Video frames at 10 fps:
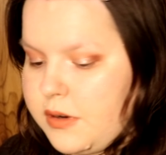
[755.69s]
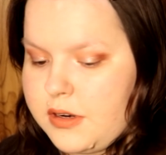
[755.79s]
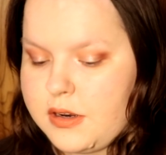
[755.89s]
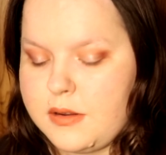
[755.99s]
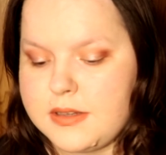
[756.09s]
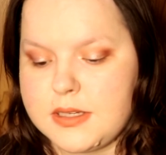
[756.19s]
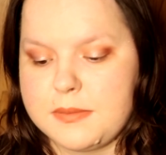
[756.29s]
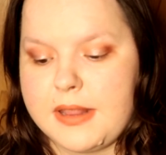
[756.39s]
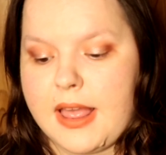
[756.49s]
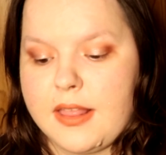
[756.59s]
wanted to do a
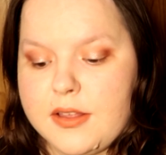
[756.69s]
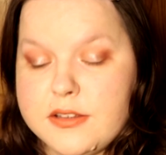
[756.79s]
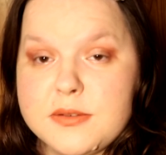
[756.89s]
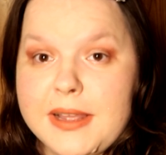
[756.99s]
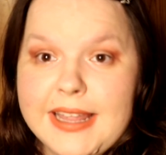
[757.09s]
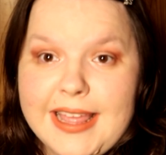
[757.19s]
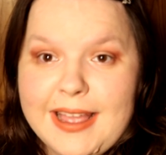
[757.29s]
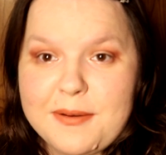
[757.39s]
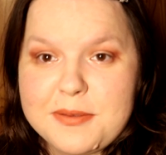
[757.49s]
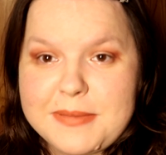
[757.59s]
simple eye look so I could
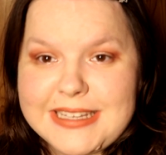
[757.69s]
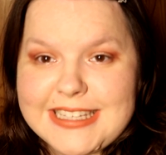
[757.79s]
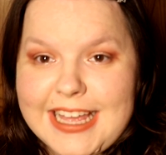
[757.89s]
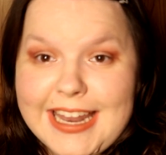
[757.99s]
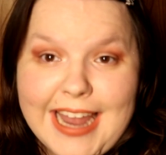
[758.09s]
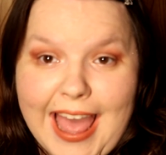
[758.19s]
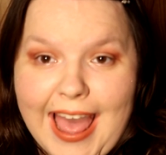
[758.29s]
hang out with my son.